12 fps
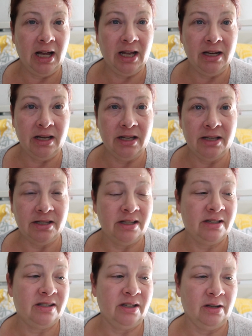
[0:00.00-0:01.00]
on
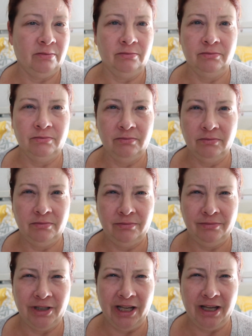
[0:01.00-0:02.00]
is some
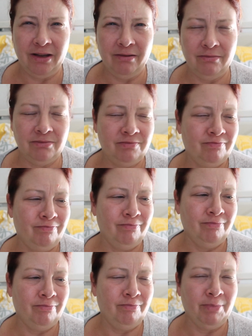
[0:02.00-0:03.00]
like
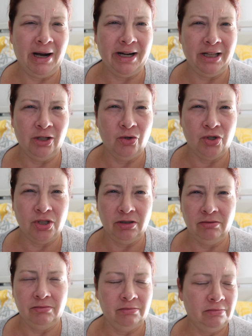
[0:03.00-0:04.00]
body
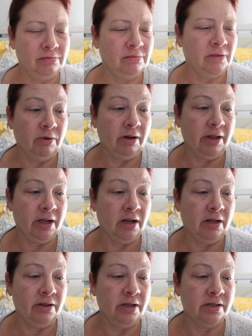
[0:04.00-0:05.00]
lotion, what do they
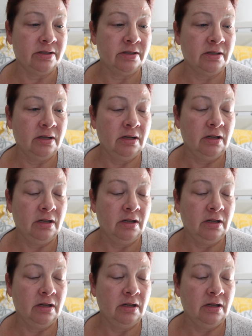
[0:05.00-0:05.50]
call this?